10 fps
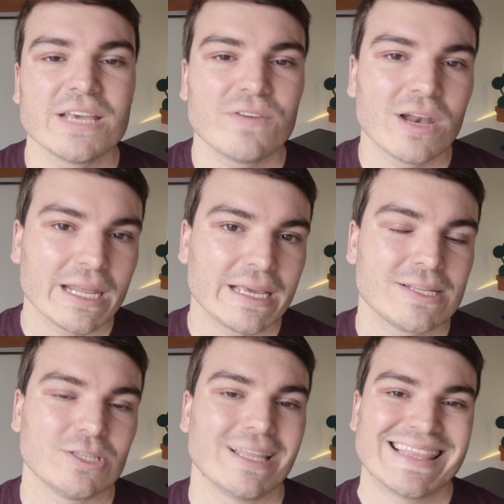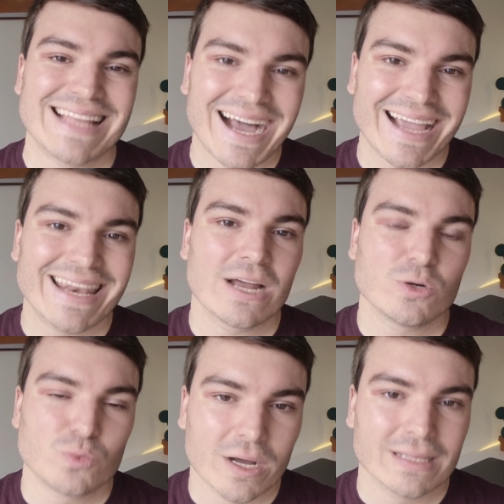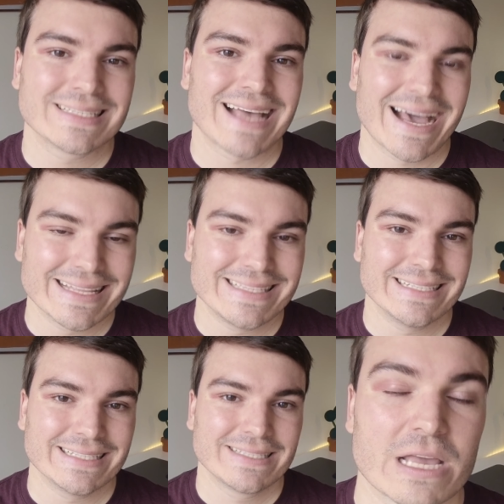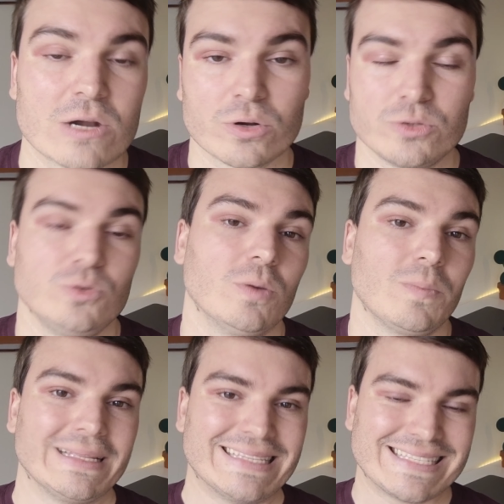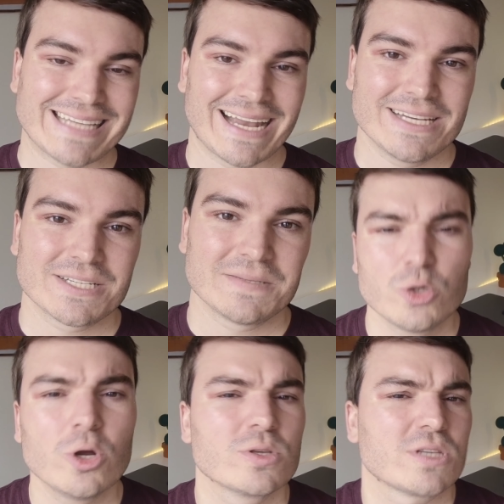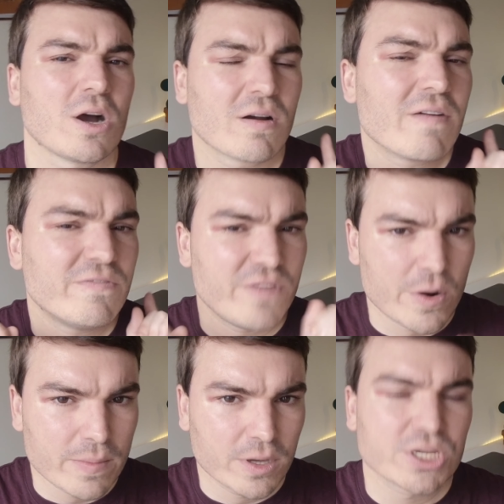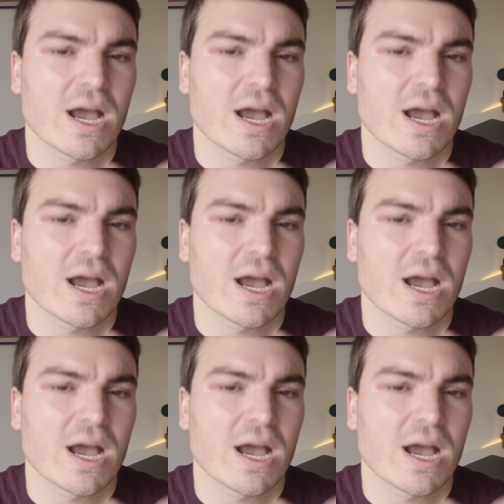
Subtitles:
give a link to the 9 runs I did in order to complete this challenge. Kudos are very much